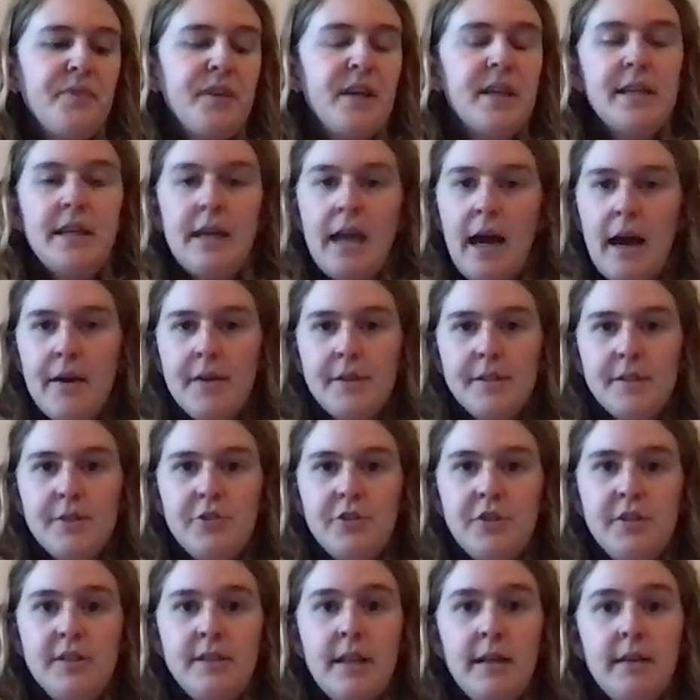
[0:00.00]
yeah, so
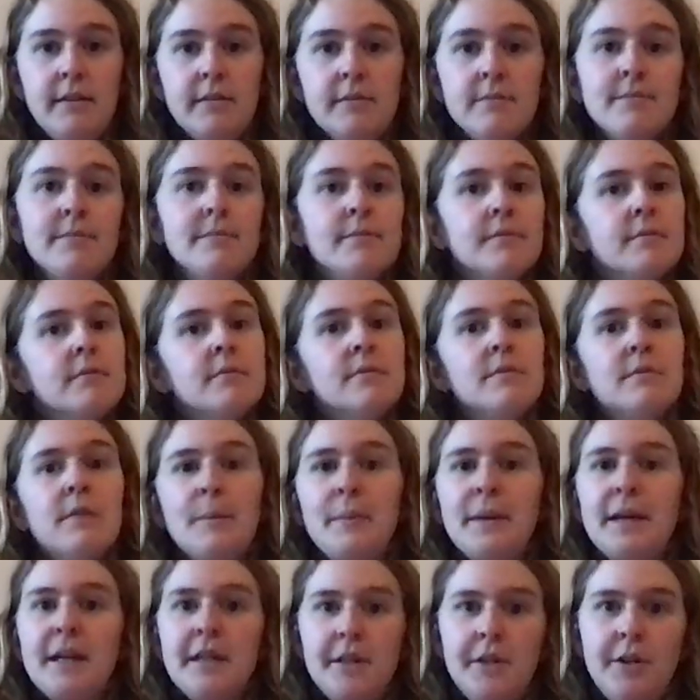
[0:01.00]
she's like, what
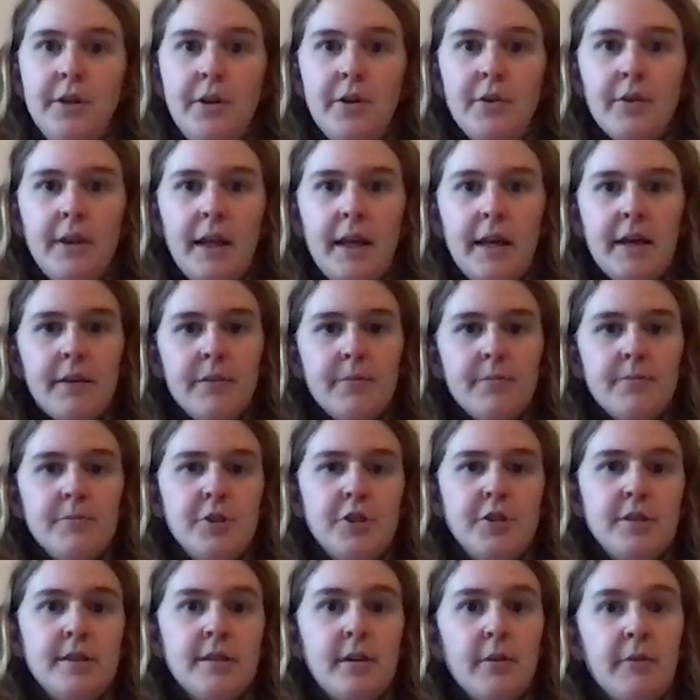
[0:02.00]
am I gonna do? Like,
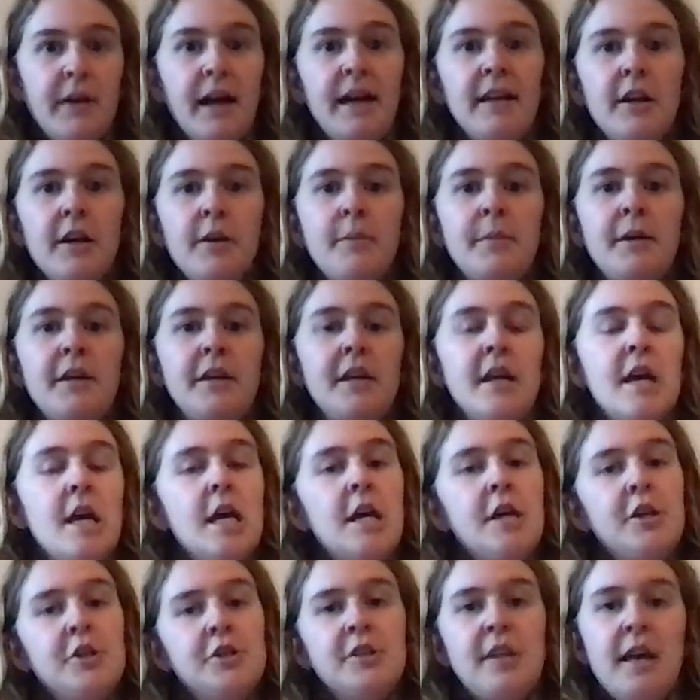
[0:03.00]
she's a writer, but
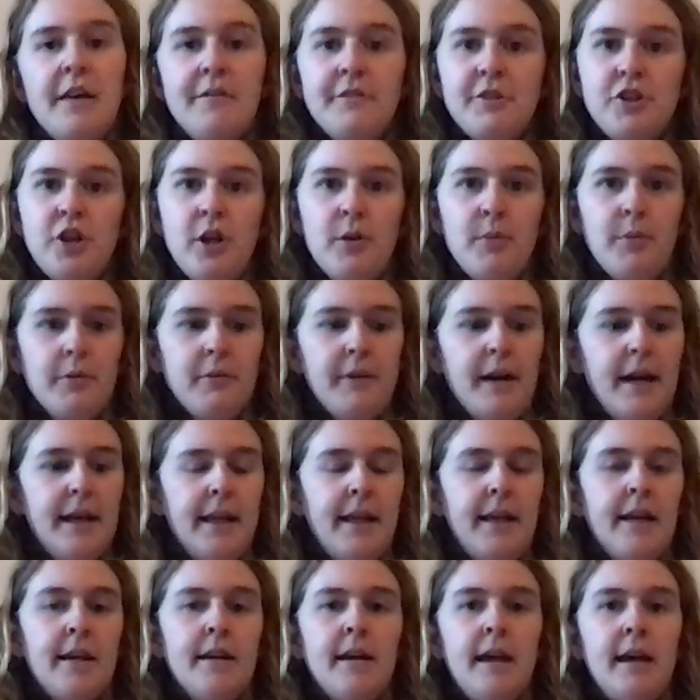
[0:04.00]
she's having trouble
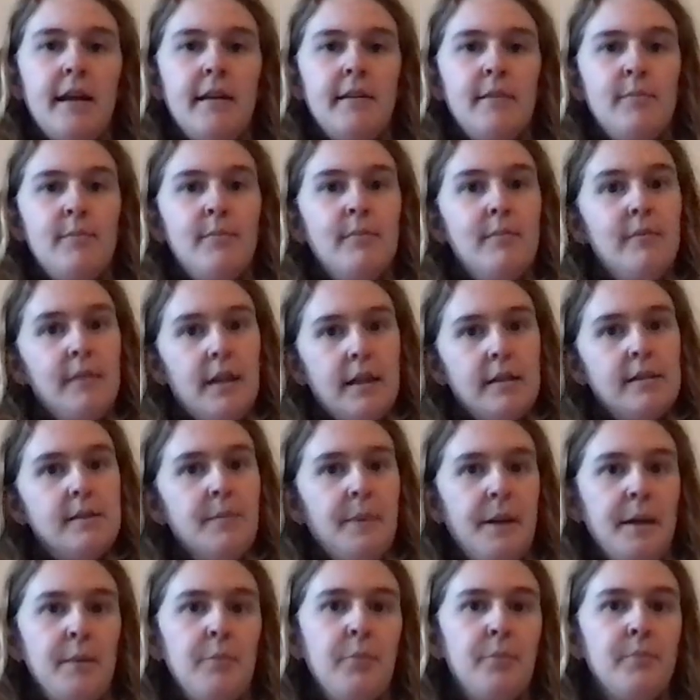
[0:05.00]
writing, and that's
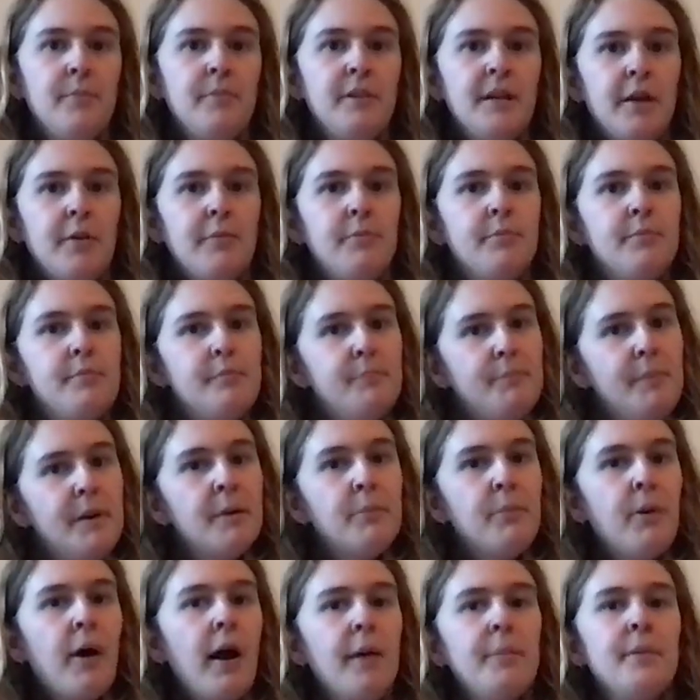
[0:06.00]

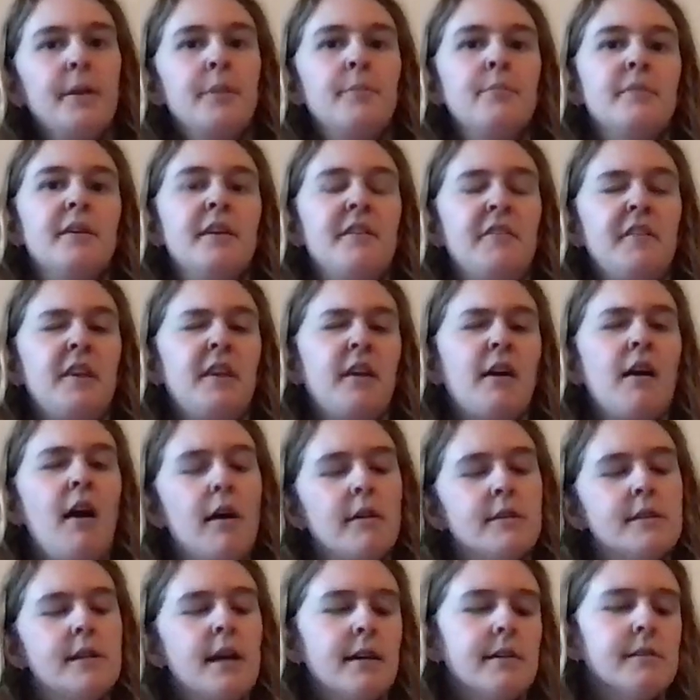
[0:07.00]
big problem given the
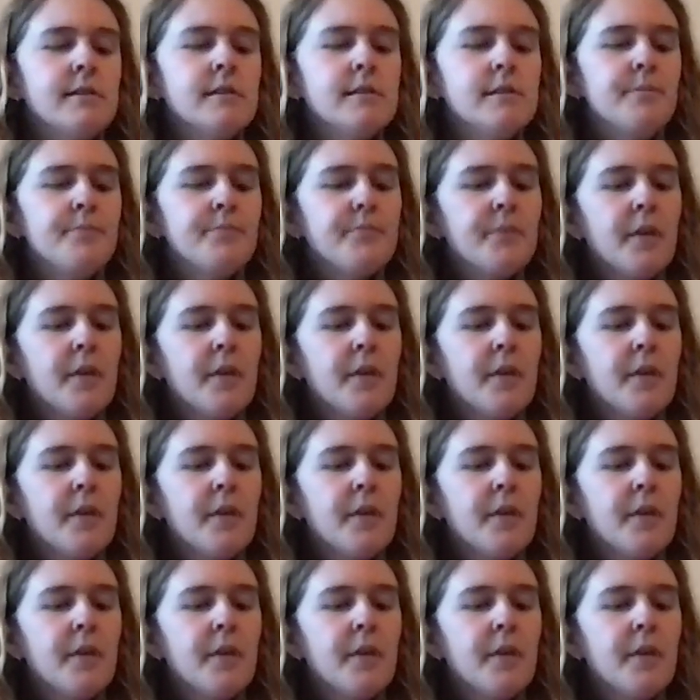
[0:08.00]
context.